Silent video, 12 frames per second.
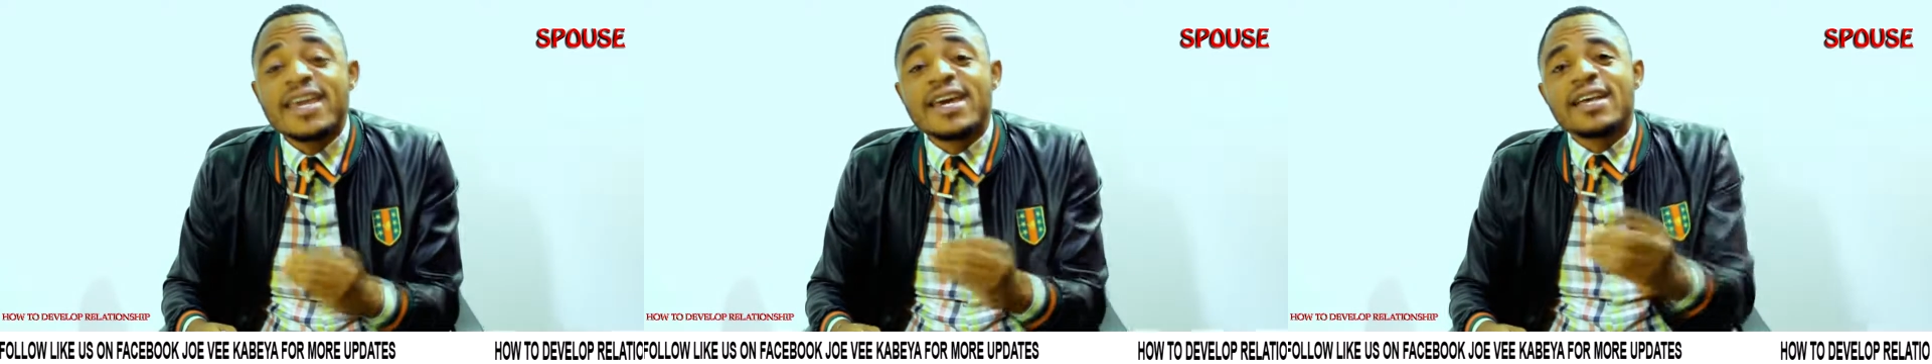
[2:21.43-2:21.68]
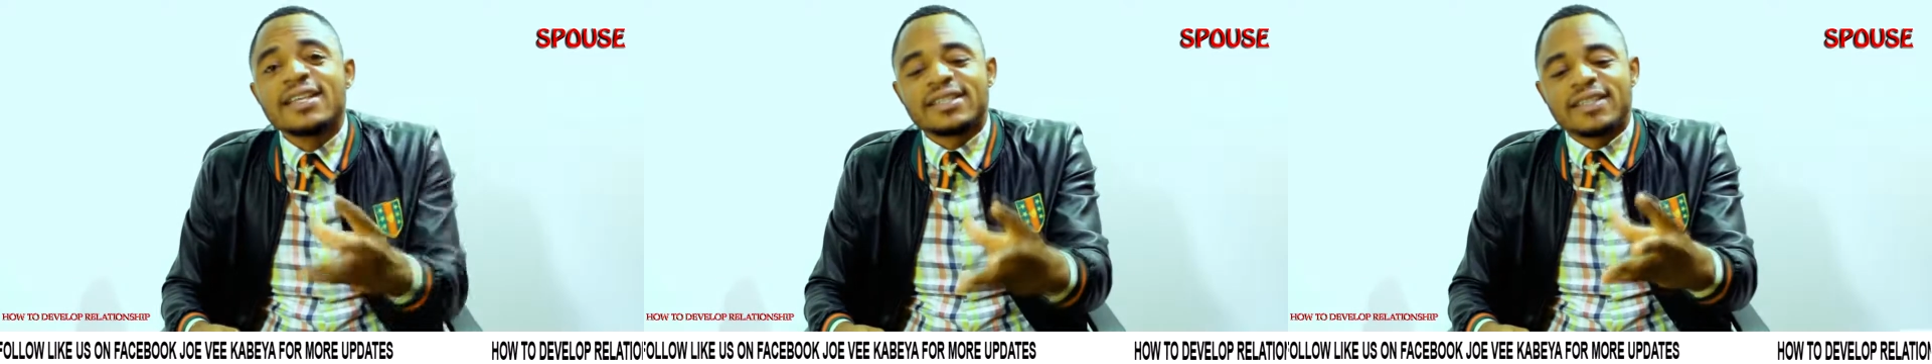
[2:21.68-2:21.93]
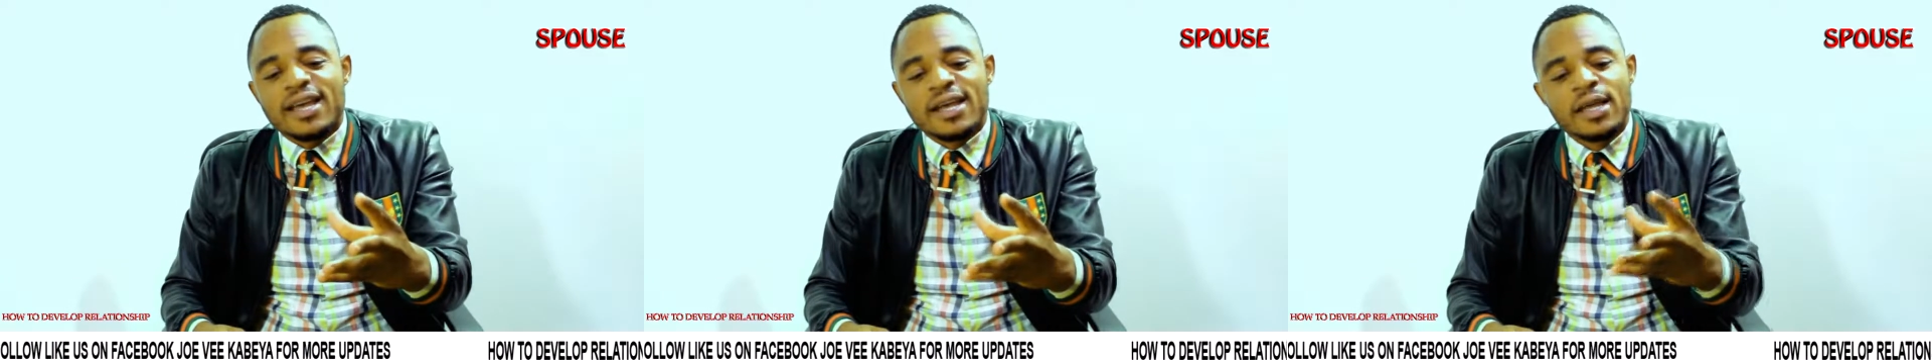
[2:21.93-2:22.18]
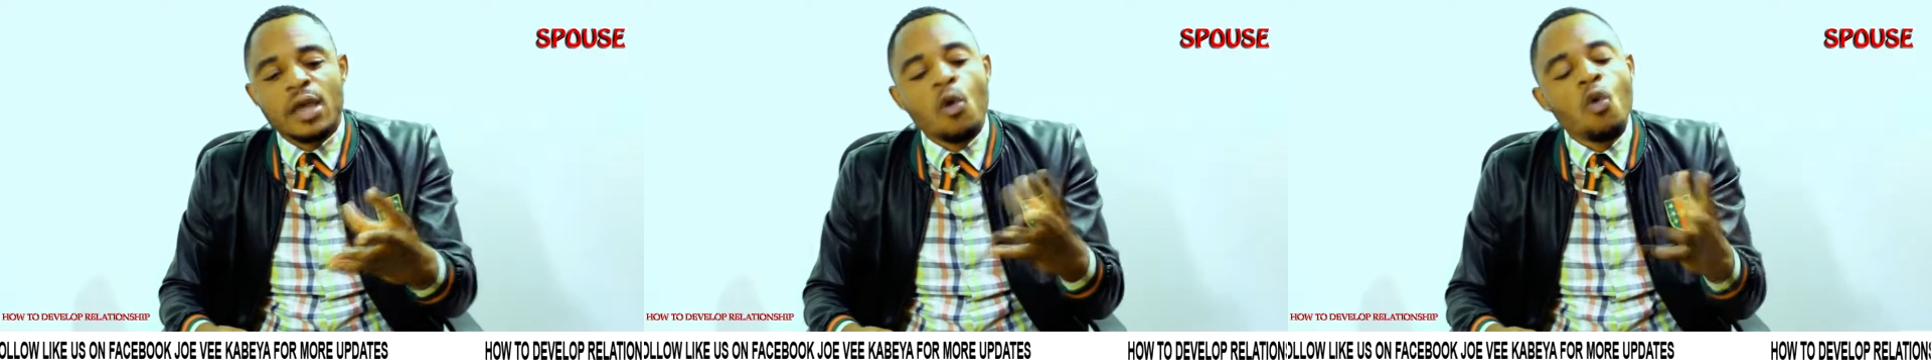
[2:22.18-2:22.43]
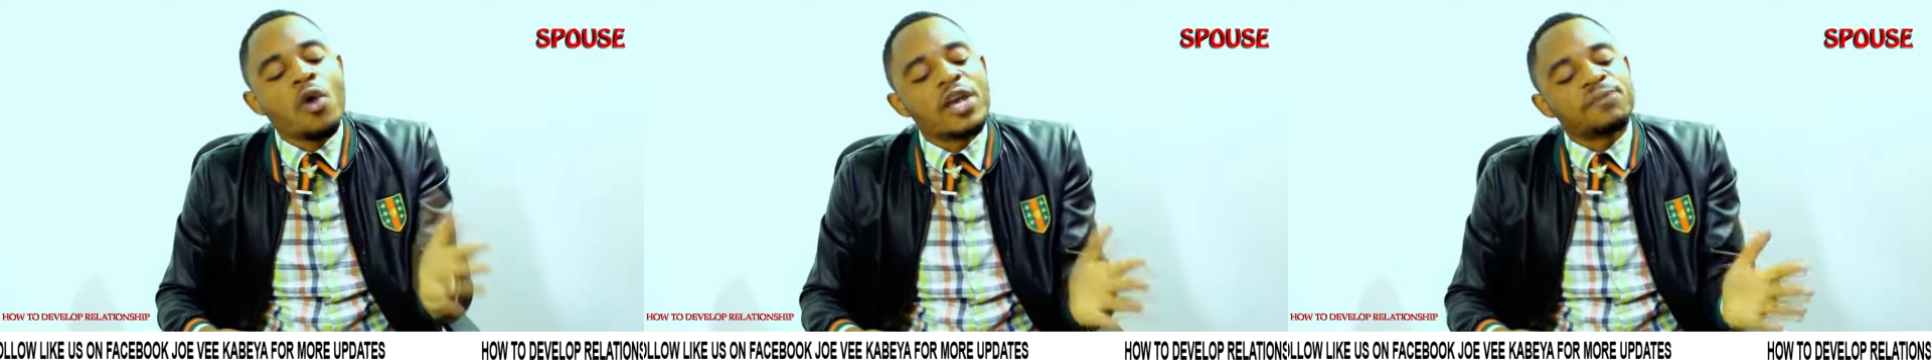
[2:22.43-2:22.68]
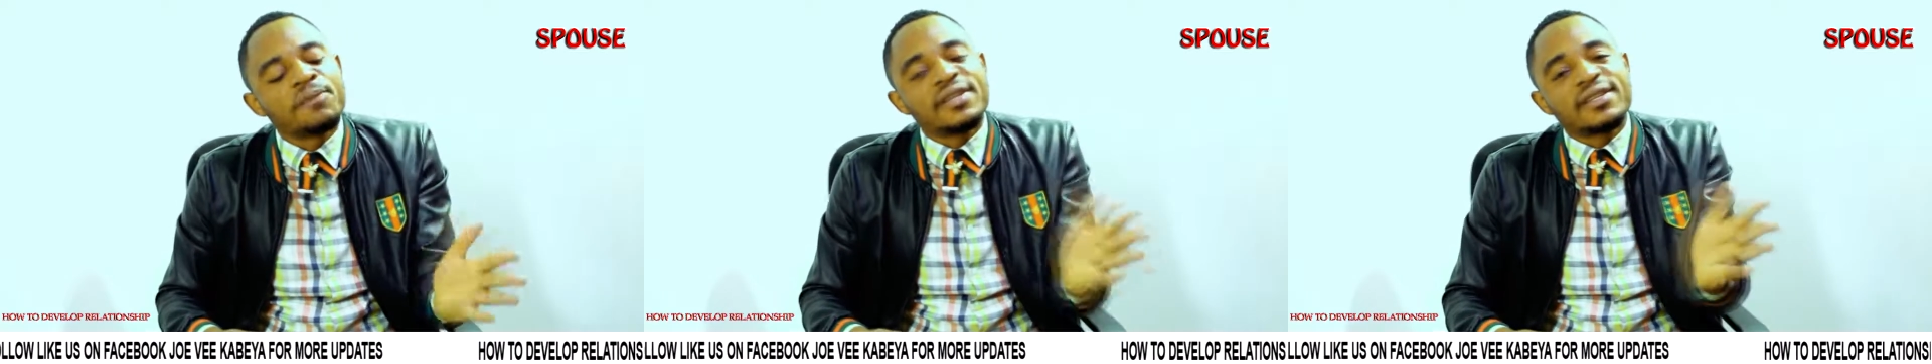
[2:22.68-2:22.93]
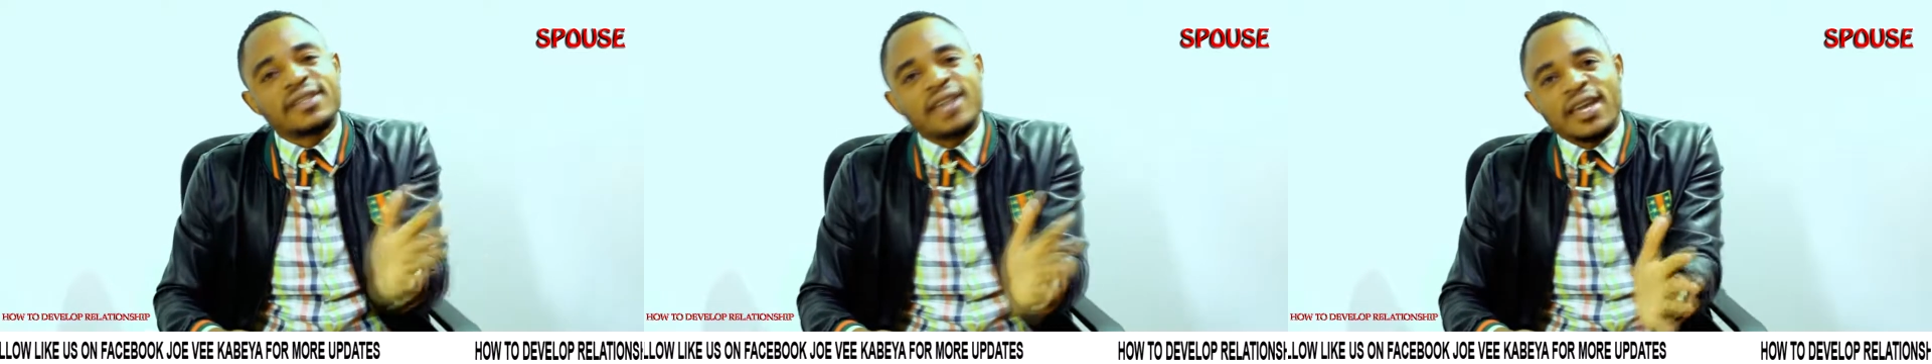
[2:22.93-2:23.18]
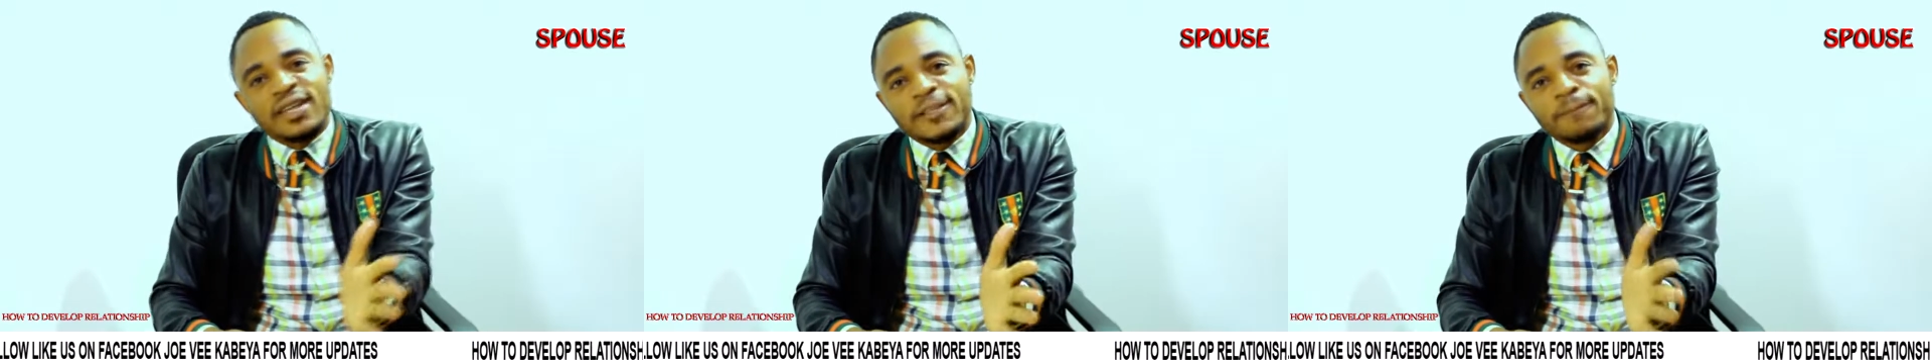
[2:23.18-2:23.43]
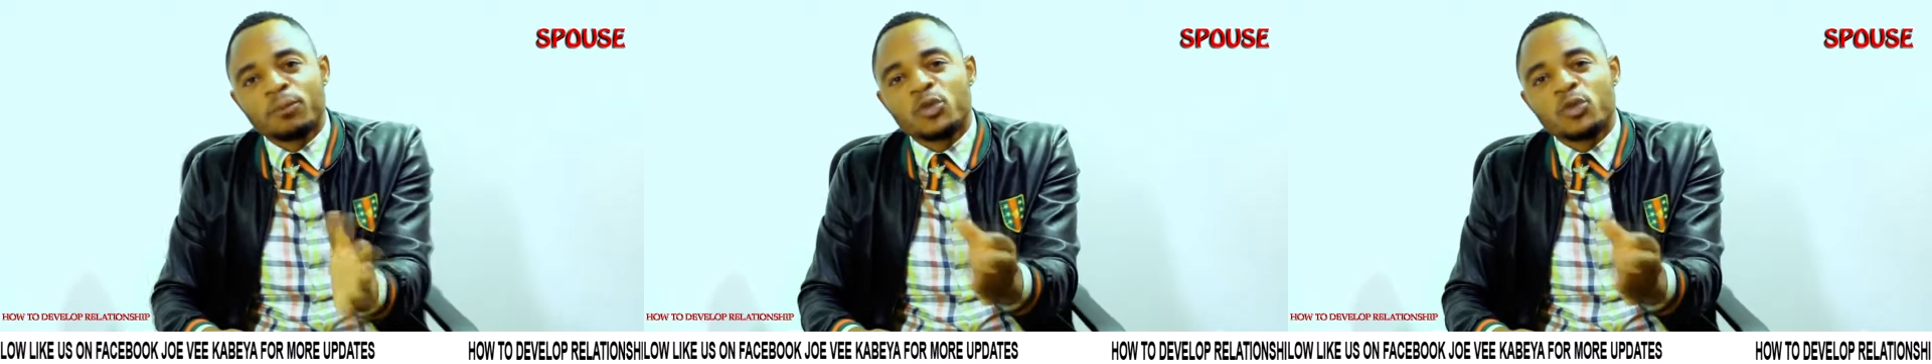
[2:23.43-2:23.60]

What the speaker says: Eliezer, who has been sent